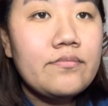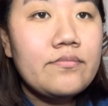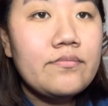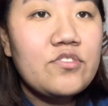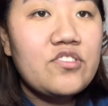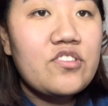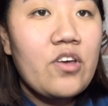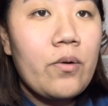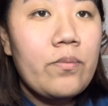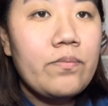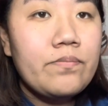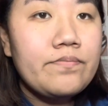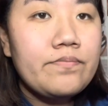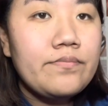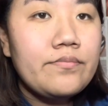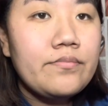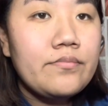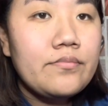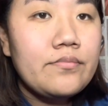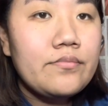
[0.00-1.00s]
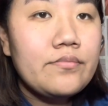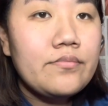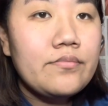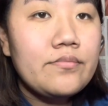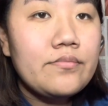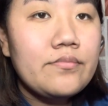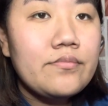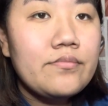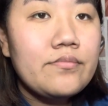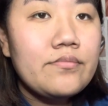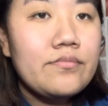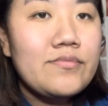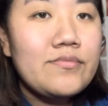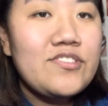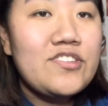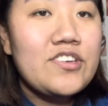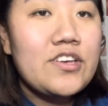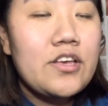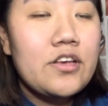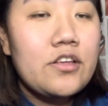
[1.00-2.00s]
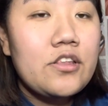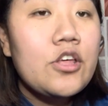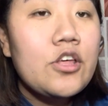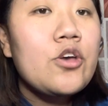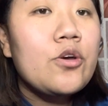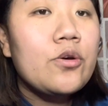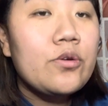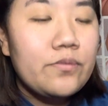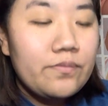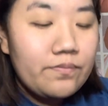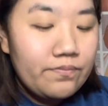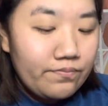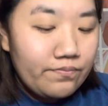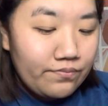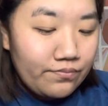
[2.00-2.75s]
So to conclude,